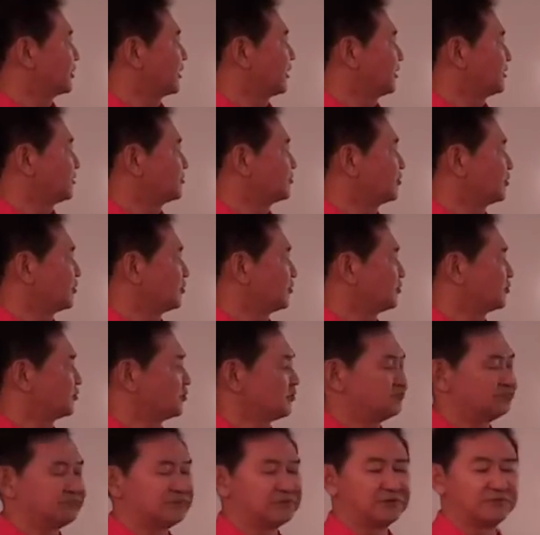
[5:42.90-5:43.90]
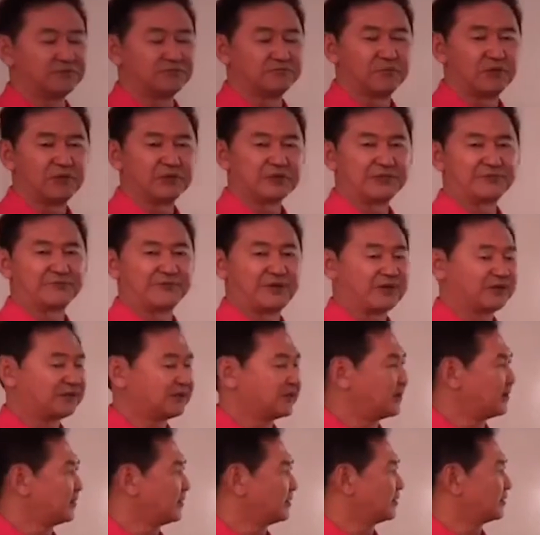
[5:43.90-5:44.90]
Okay, so
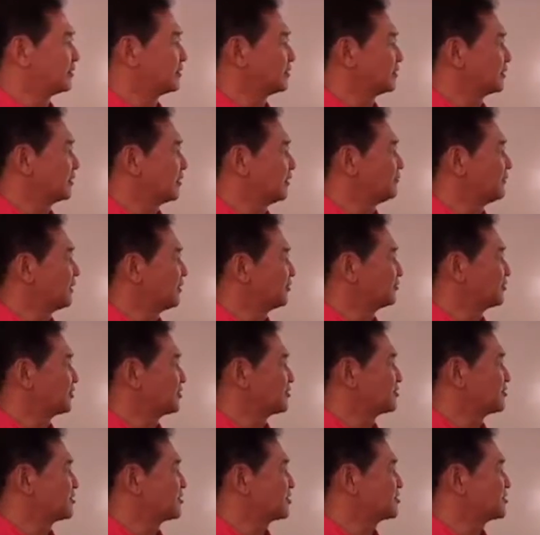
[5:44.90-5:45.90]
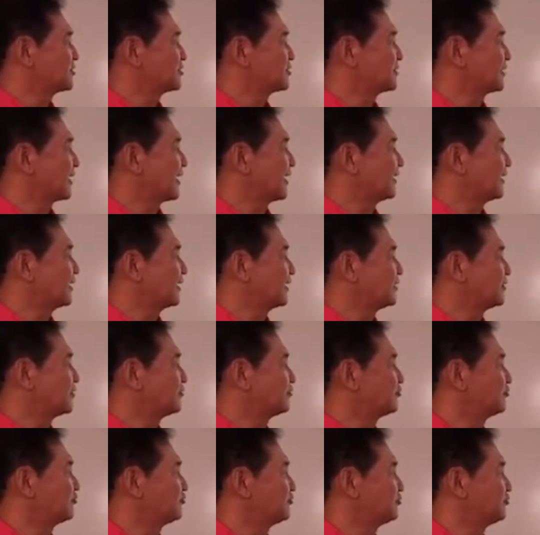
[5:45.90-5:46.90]
motivating about the
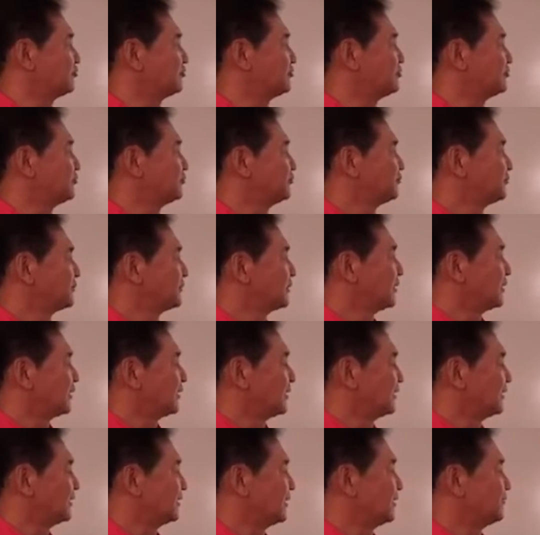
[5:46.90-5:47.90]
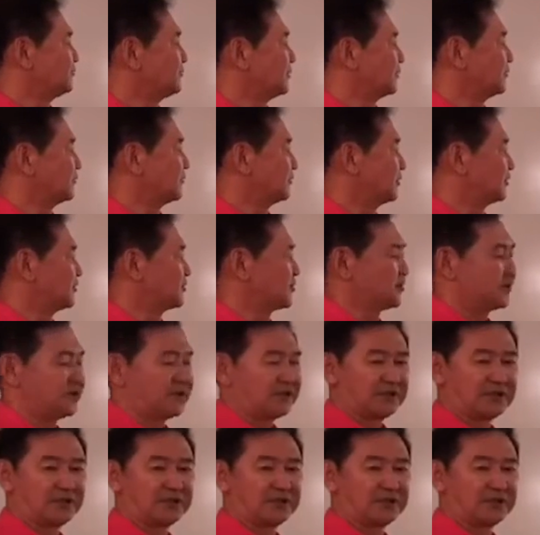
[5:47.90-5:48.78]
692 number of the